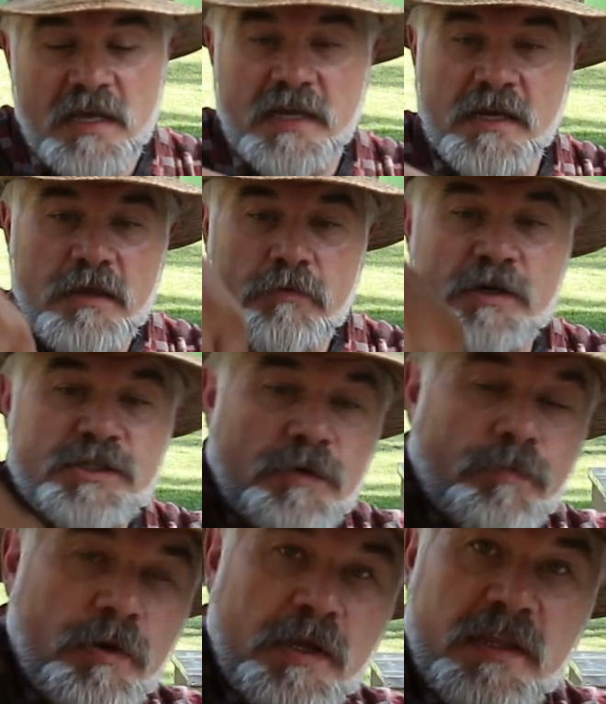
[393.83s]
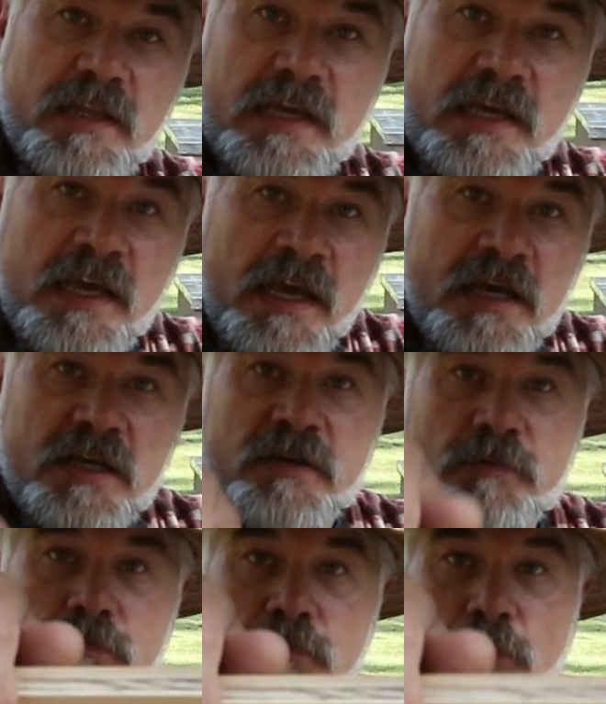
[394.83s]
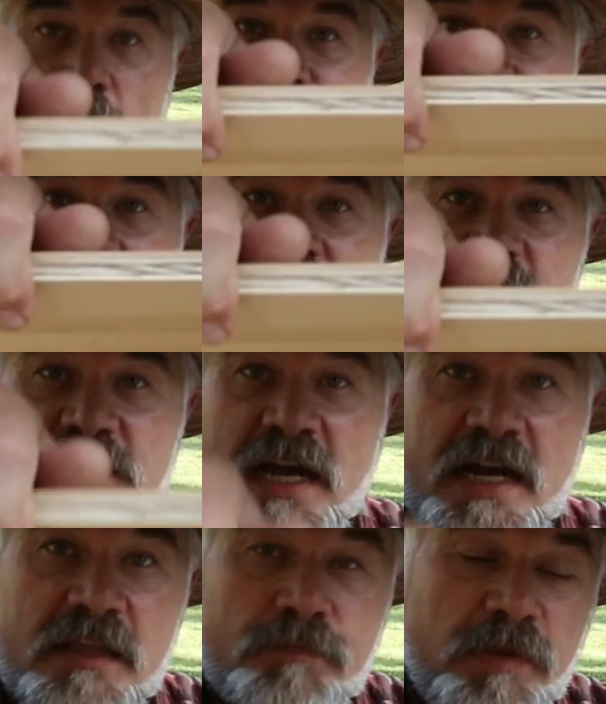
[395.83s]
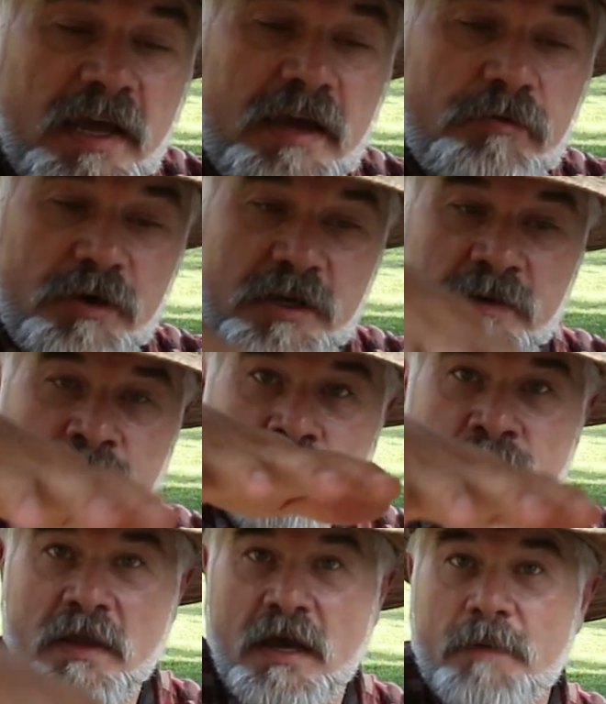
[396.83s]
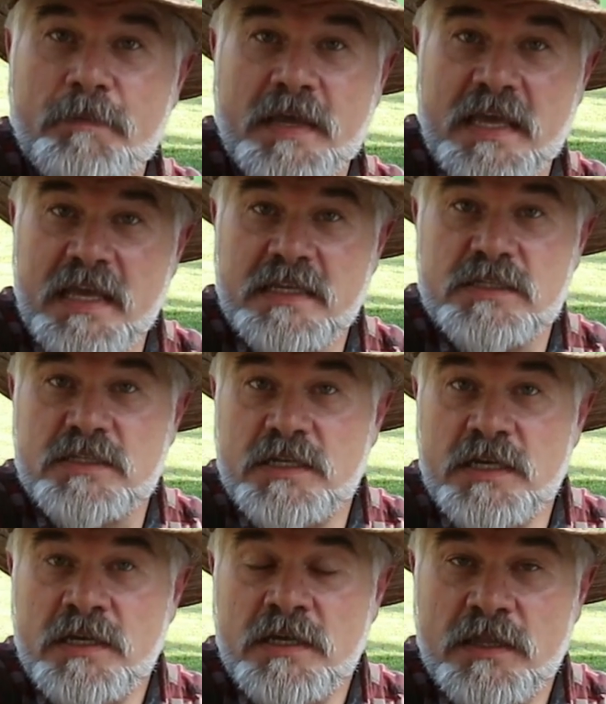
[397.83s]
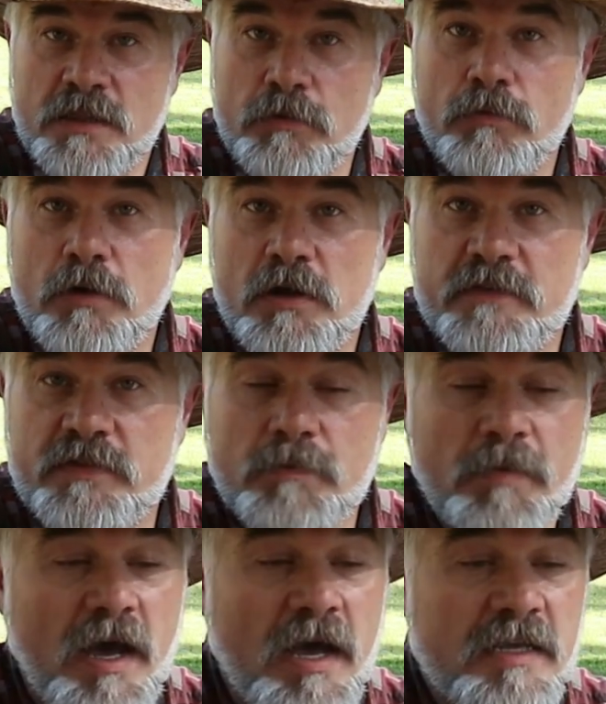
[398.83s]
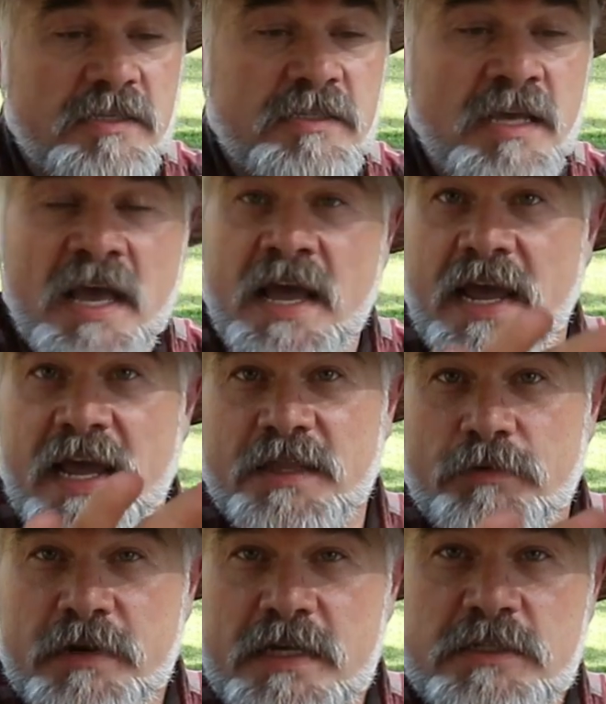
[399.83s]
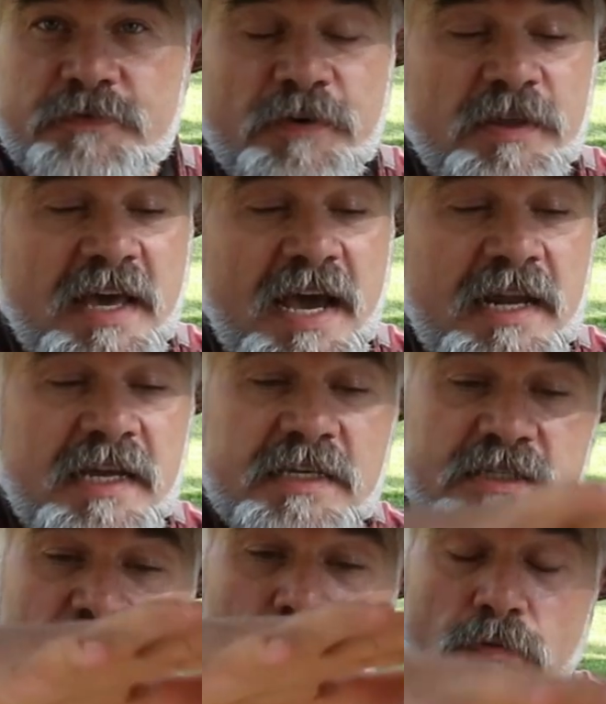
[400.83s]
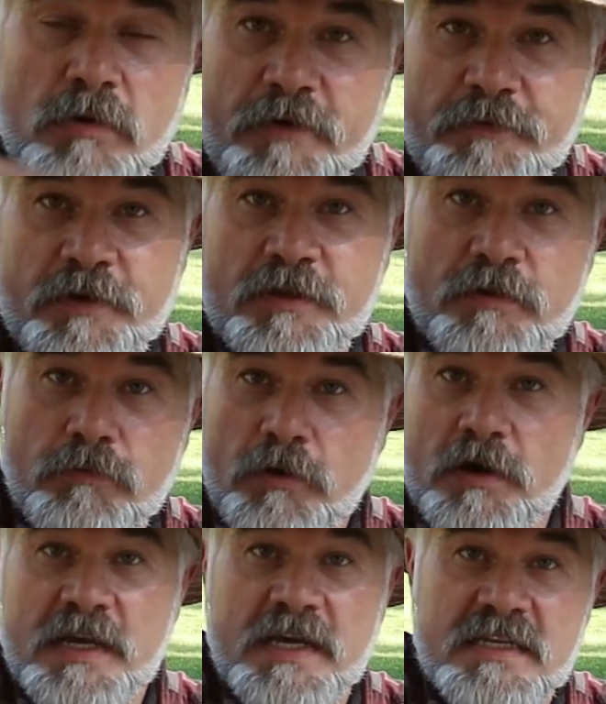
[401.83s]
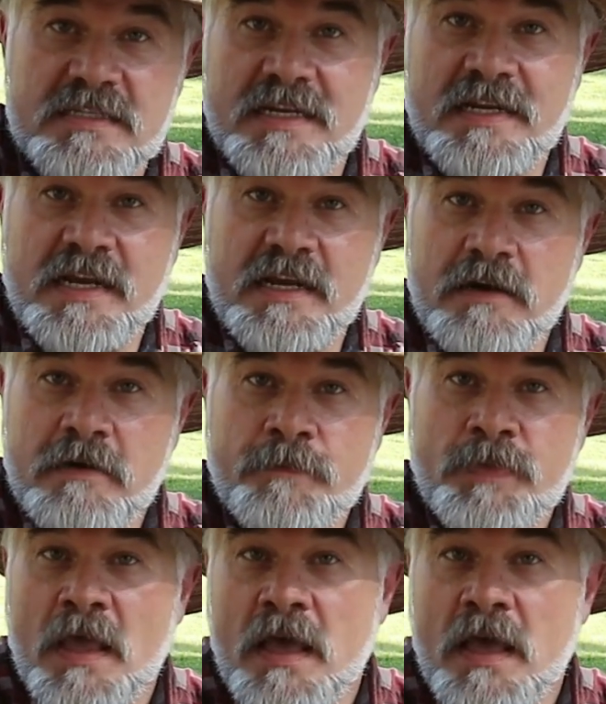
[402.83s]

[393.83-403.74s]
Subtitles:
In other words, you're putting the more finished side of the plywood up against the wood of the box. And the reason for that is the rougher the wood is in here,